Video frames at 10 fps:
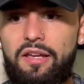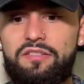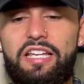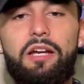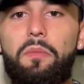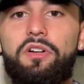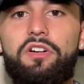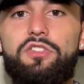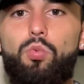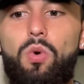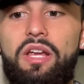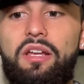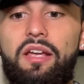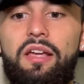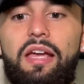take him under his
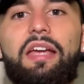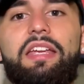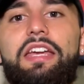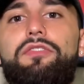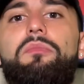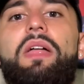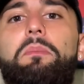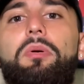wing and give him that